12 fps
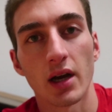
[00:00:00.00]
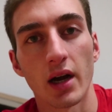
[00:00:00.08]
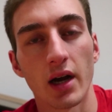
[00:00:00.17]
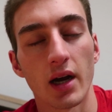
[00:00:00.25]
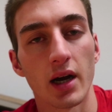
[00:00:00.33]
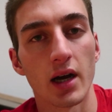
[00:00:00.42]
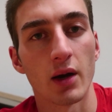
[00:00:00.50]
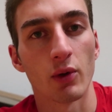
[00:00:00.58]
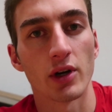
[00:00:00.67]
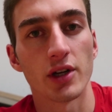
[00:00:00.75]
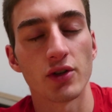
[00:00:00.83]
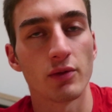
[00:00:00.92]

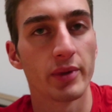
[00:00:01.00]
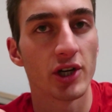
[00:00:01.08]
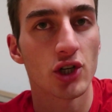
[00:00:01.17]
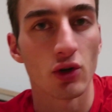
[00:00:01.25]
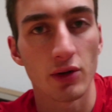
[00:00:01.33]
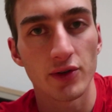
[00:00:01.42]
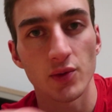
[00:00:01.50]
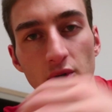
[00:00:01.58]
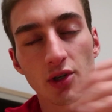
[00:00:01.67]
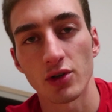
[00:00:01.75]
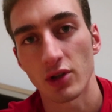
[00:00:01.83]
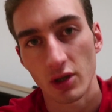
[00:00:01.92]
We're gonna do a bit of shoulders,
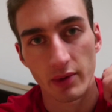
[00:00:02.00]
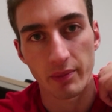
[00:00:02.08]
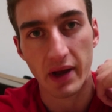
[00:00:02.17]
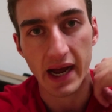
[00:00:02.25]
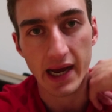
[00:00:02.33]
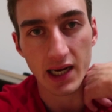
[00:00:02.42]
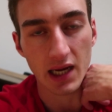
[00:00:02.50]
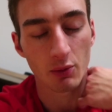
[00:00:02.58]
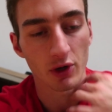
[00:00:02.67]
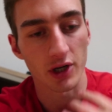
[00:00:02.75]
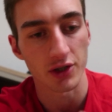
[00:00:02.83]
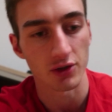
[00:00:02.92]
we're gonna do a little bit back,
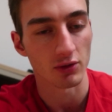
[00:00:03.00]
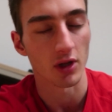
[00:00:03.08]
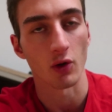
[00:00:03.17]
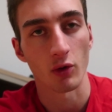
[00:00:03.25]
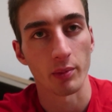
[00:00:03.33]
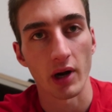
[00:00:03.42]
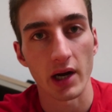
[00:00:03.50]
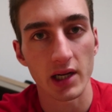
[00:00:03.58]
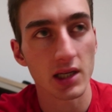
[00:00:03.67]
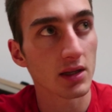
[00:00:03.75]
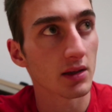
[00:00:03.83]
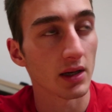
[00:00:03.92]
and we're gonna do lower
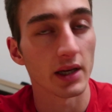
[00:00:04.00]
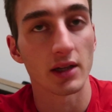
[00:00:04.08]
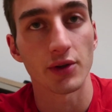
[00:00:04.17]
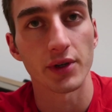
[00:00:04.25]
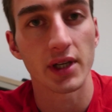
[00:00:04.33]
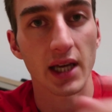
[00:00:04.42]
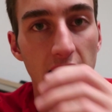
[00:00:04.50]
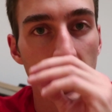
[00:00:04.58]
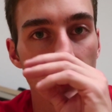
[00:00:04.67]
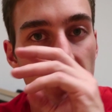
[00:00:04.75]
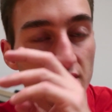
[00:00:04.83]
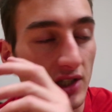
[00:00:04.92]
body, including
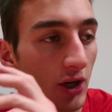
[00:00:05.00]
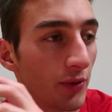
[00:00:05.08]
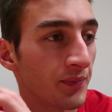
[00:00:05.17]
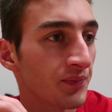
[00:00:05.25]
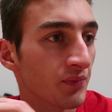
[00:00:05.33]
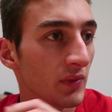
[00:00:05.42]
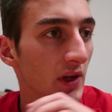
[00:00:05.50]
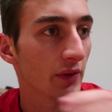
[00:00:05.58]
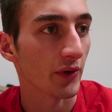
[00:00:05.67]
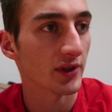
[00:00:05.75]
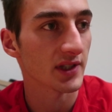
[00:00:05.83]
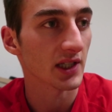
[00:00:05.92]
calves. So
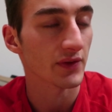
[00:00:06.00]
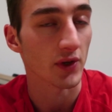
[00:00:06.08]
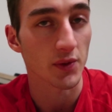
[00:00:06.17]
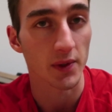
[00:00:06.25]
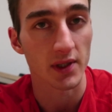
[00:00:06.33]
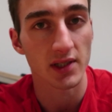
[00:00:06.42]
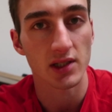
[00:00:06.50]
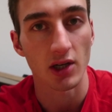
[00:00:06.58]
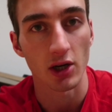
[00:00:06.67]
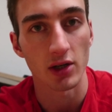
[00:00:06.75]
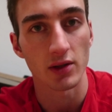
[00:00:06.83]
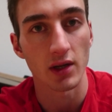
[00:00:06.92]
first things first, we're gonna
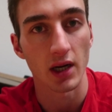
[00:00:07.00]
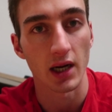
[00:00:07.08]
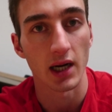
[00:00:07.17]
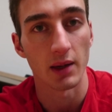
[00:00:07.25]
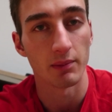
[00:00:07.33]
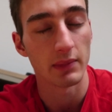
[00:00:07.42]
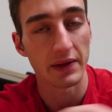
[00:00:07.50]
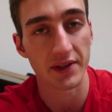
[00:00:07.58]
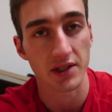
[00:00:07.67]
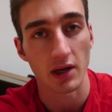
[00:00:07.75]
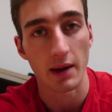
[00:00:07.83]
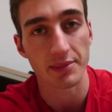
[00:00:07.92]
start at
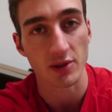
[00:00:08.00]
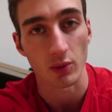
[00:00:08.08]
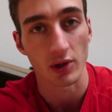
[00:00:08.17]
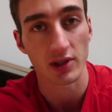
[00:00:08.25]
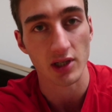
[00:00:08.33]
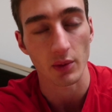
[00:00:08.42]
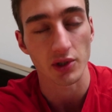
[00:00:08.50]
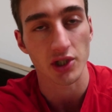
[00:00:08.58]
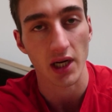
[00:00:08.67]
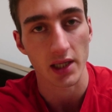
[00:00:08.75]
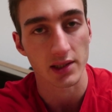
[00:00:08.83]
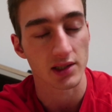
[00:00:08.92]
the top, so we're gonna start with
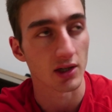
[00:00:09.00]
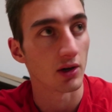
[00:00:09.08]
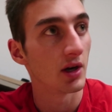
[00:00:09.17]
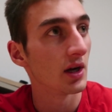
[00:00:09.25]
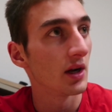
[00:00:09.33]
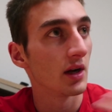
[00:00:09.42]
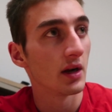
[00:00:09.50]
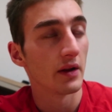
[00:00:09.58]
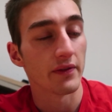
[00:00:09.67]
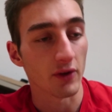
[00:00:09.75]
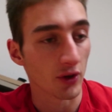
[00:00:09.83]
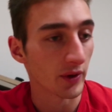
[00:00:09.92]
chest. So
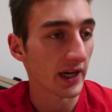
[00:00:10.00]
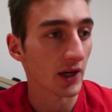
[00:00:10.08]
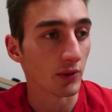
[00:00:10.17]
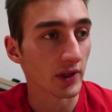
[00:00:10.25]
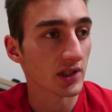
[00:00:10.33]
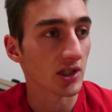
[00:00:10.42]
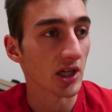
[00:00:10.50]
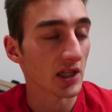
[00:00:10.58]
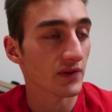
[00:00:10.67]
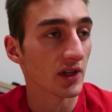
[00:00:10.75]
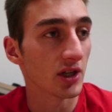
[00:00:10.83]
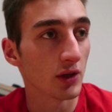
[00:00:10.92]
the only one I can really
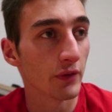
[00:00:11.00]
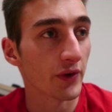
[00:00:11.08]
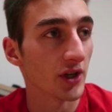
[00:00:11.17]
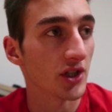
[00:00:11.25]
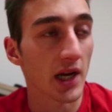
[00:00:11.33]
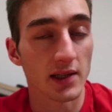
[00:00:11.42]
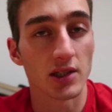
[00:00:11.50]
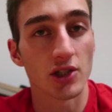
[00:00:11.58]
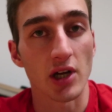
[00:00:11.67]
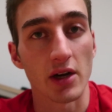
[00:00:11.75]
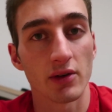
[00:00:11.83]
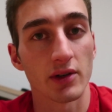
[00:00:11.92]
suggest for you to do for your chest
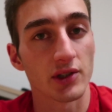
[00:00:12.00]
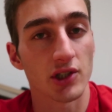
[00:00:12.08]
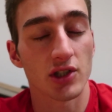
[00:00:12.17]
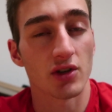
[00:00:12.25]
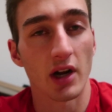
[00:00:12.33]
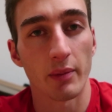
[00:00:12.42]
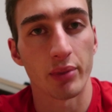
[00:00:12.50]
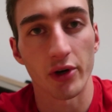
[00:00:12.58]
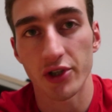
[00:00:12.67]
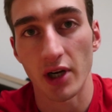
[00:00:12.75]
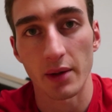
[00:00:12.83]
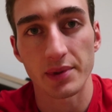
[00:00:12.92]
in general is just straight up
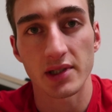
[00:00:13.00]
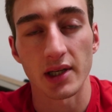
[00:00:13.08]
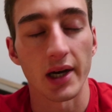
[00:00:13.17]
push-ups.